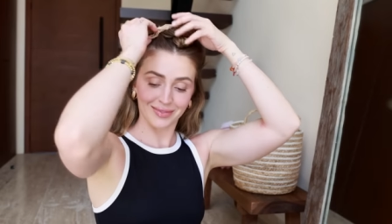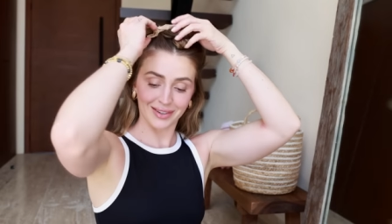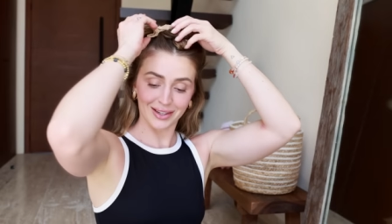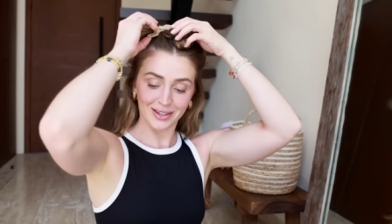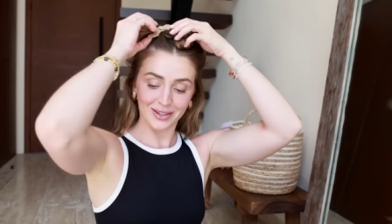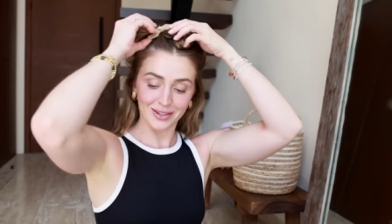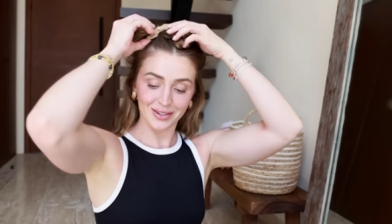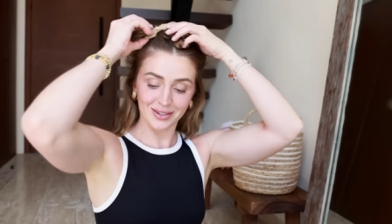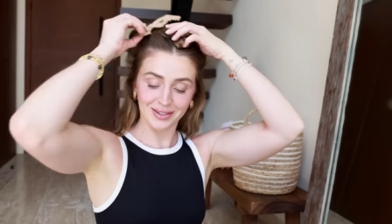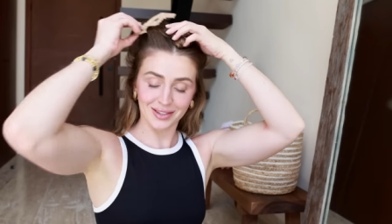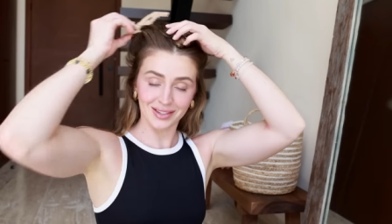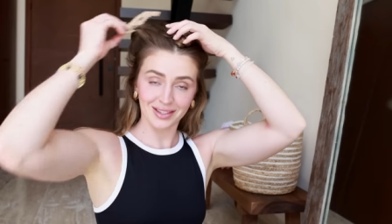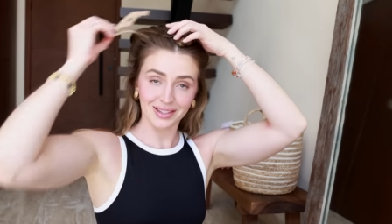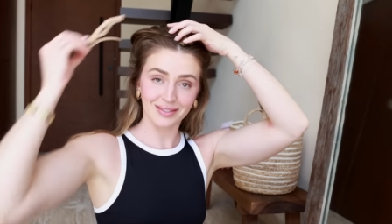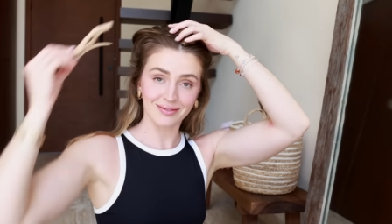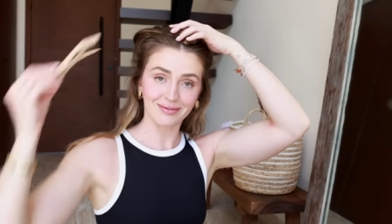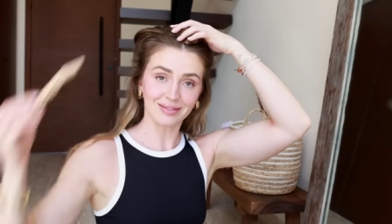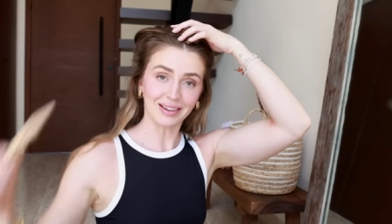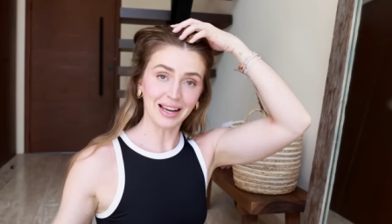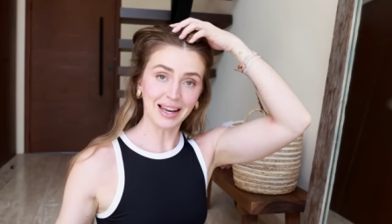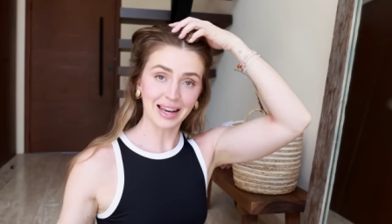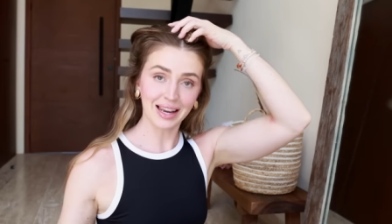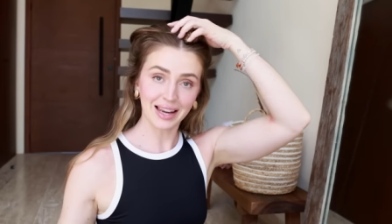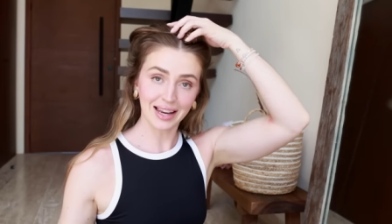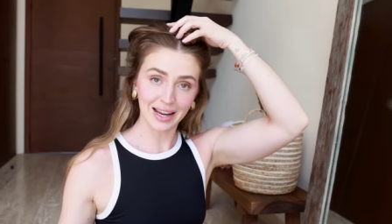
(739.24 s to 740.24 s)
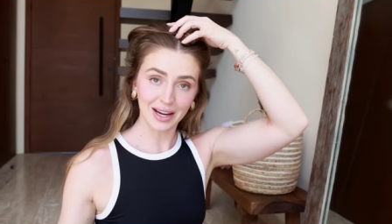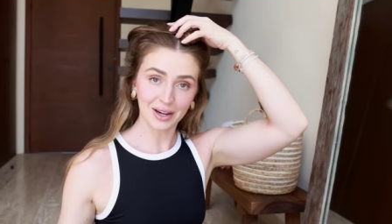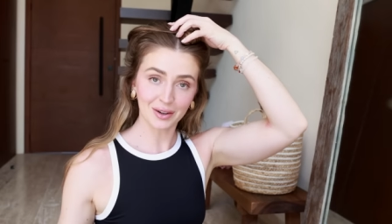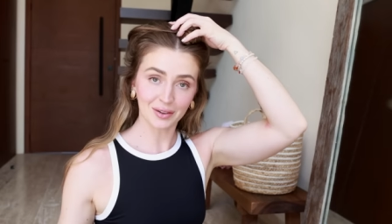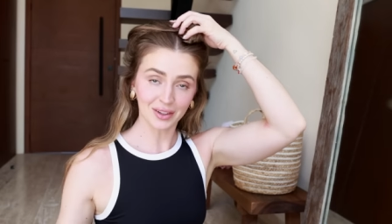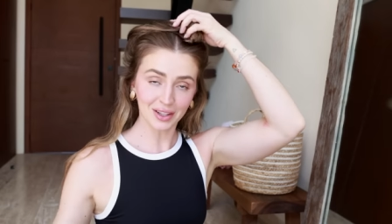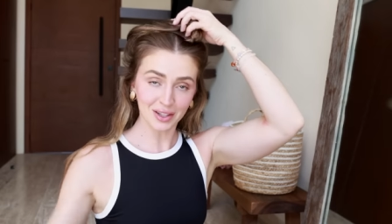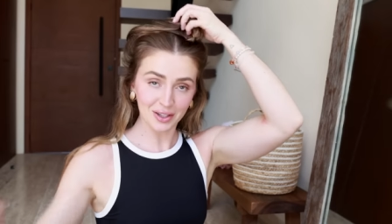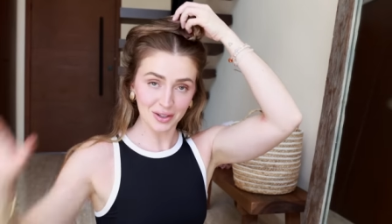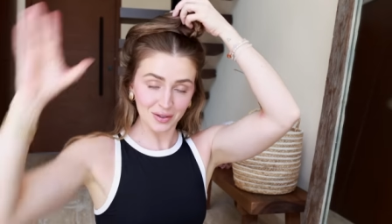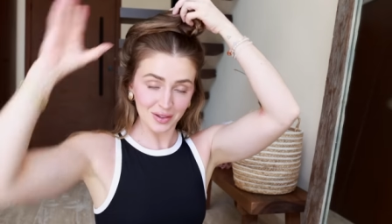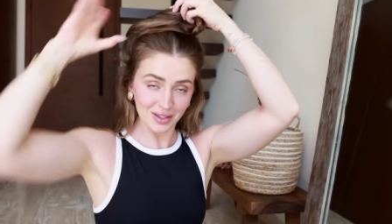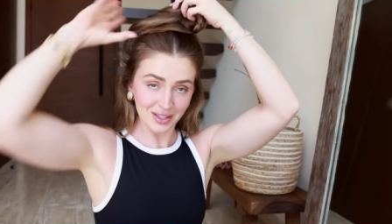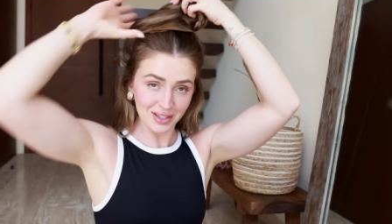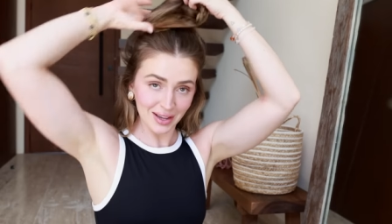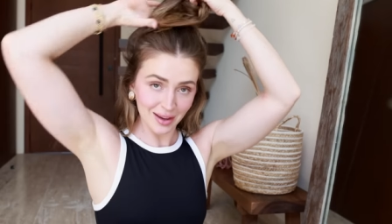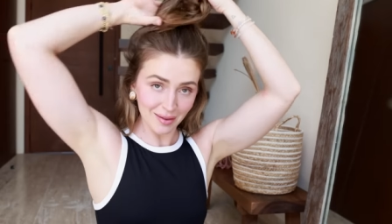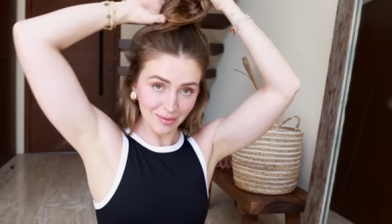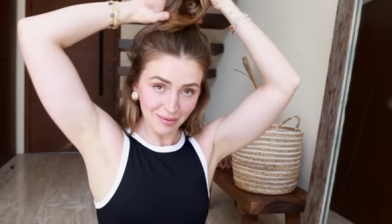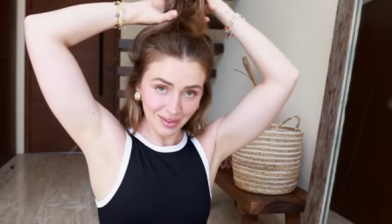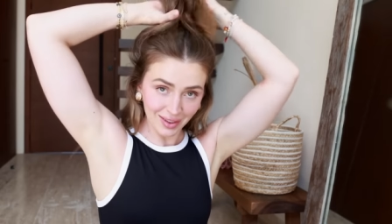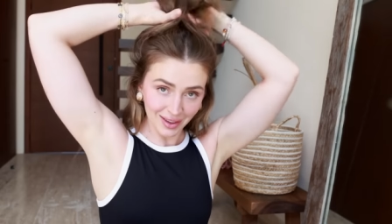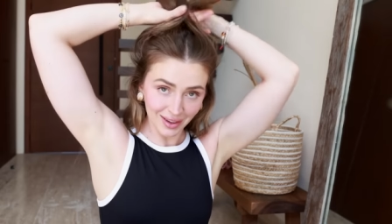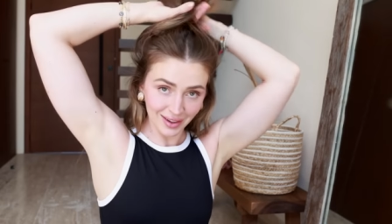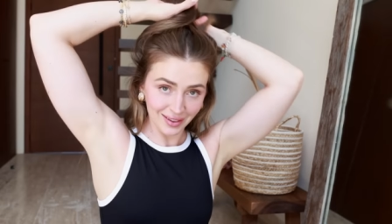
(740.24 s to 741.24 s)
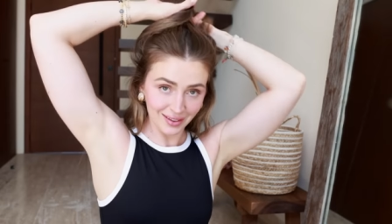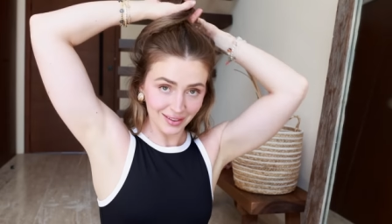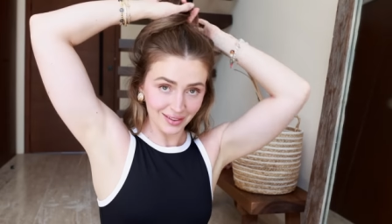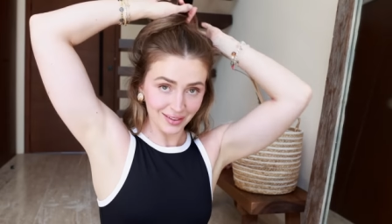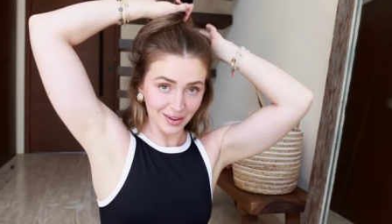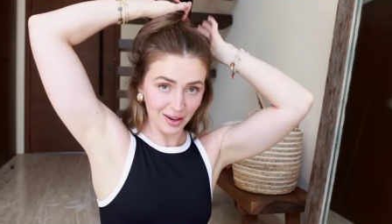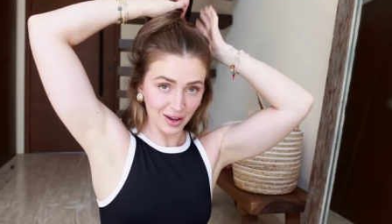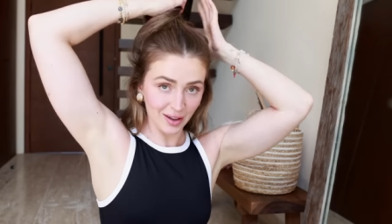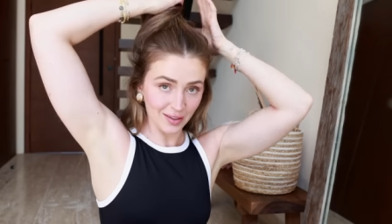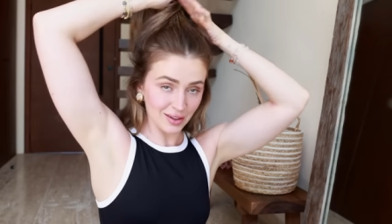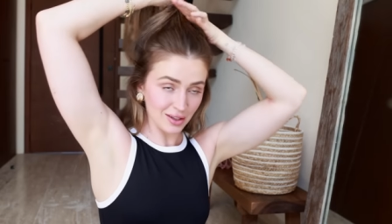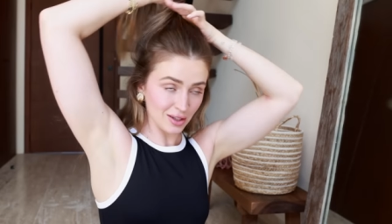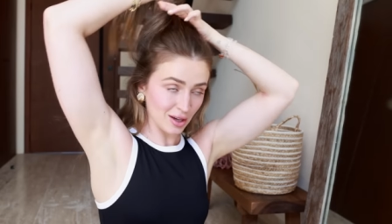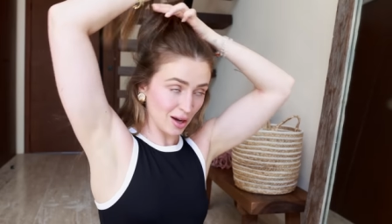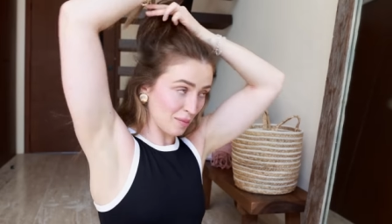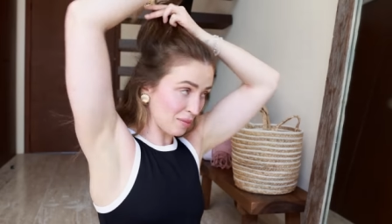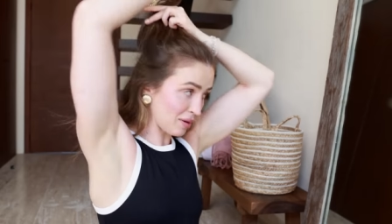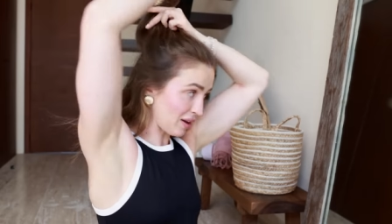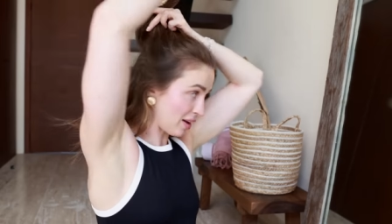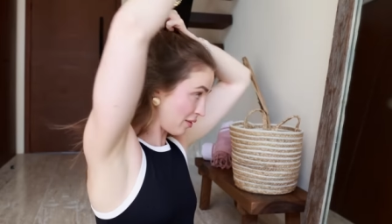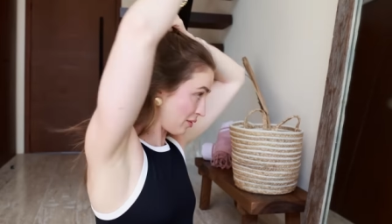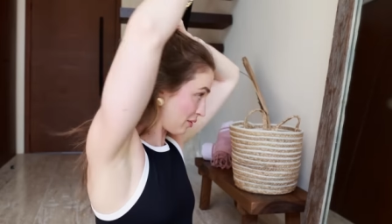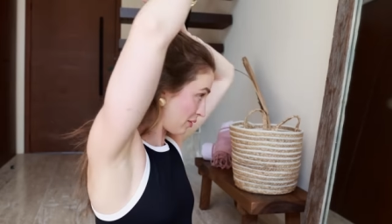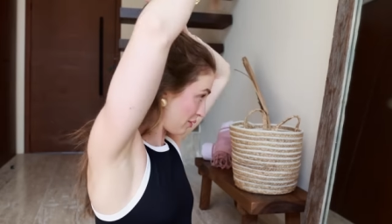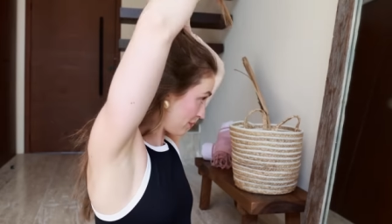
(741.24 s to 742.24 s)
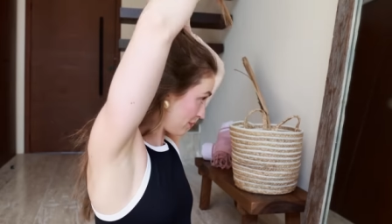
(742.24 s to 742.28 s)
I just literally do the same thing on the top half.